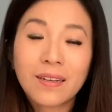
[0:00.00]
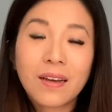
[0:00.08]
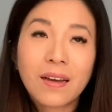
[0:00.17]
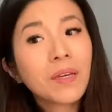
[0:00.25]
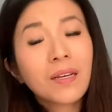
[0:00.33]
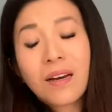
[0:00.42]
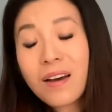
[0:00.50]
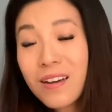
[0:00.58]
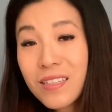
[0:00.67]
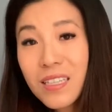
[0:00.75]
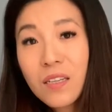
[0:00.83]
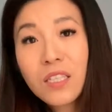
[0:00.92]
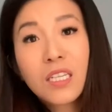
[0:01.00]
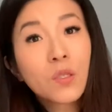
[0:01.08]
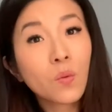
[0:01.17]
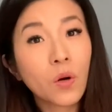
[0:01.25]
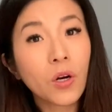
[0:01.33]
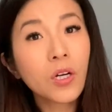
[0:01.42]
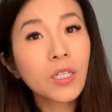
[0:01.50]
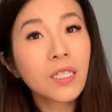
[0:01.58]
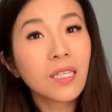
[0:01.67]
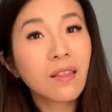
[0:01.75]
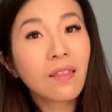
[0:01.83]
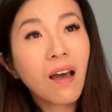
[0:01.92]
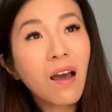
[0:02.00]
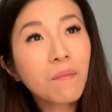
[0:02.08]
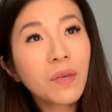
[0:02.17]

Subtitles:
because these words, not